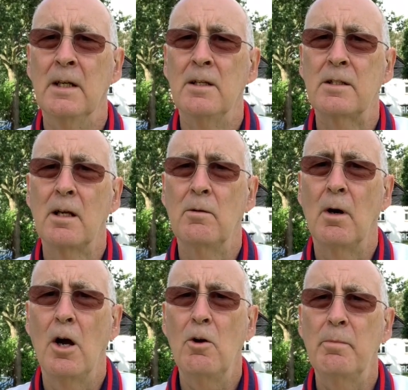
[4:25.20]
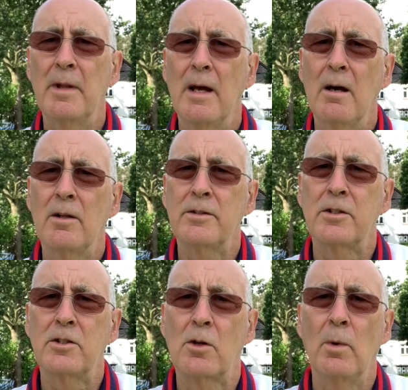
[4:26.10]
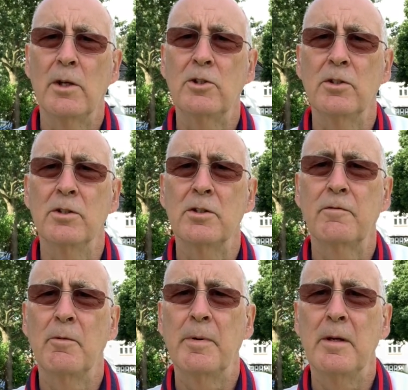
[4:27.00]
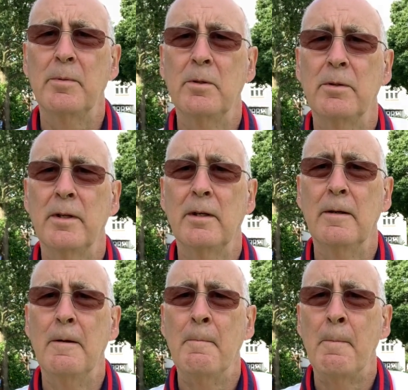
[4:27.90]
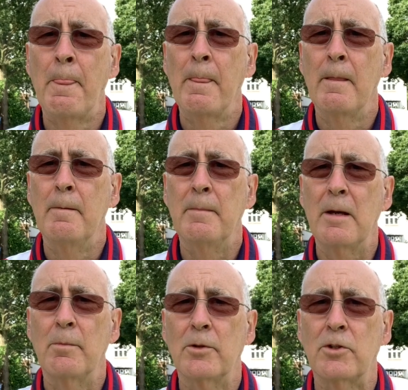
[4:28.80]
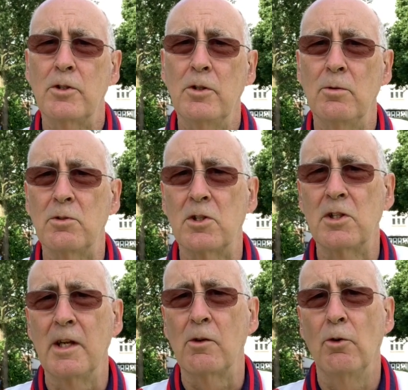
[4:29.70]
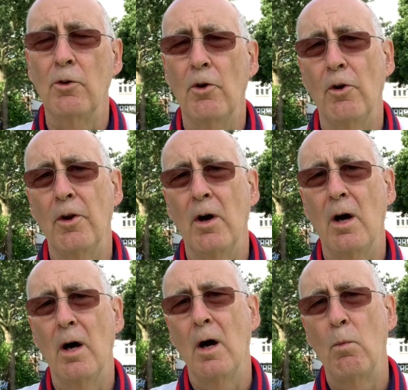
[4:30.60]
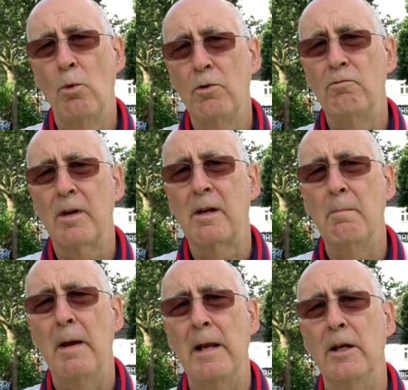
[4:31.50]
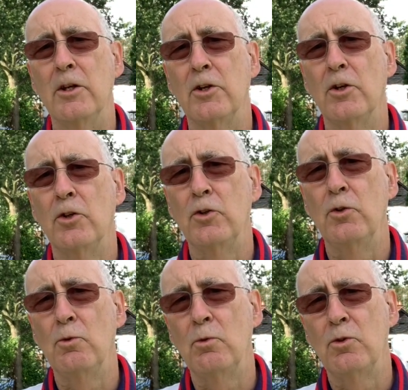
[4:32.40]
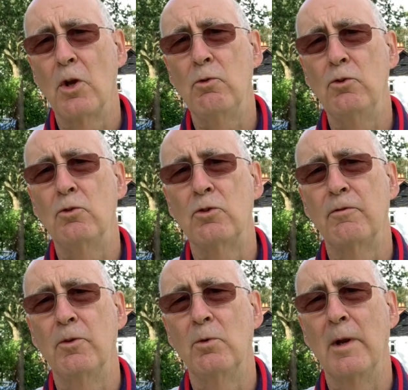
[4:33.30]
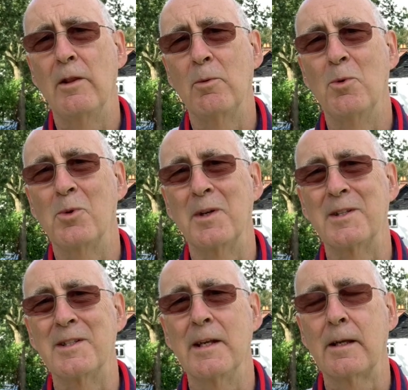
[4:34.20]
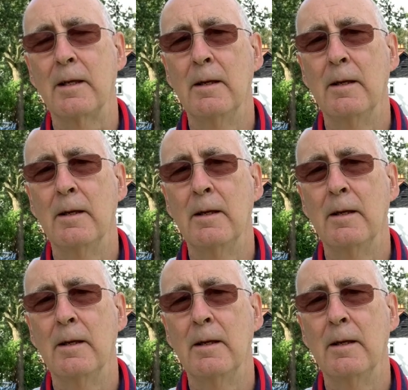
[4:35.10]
So I hope that answers the questions for people that may want to use a stick or not. I would recommend you don't use a full length walking stick,